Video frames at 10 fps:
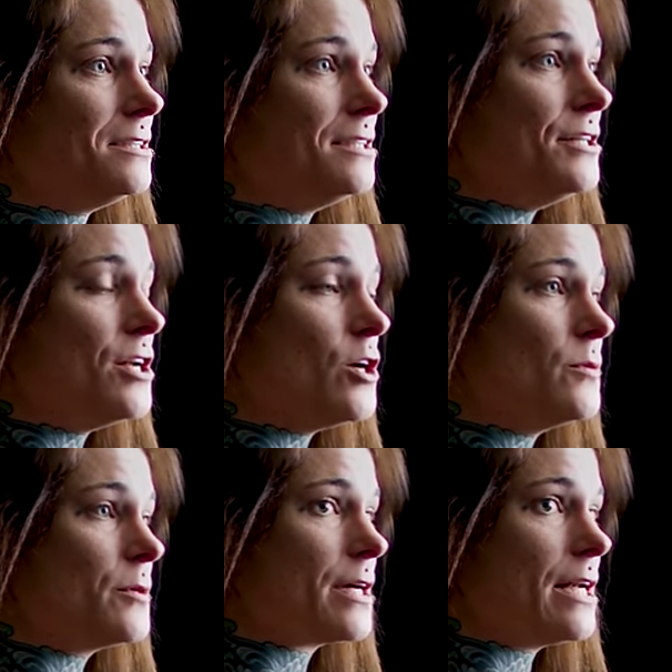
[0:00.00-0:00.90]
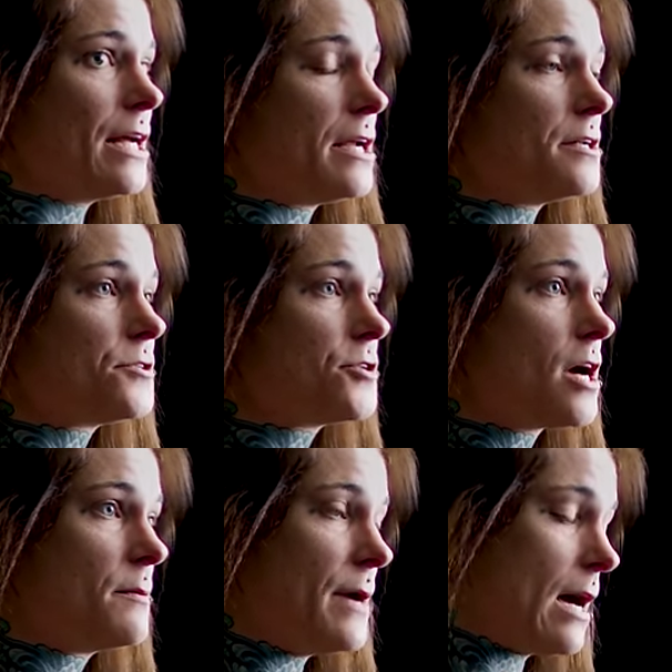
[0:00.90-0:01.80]
You know, we were gonna get his
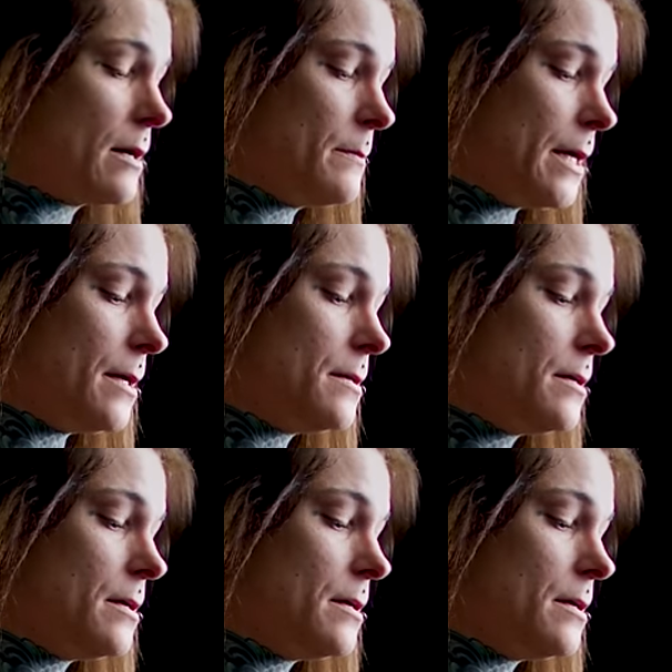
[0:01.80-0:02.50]
truck back, but.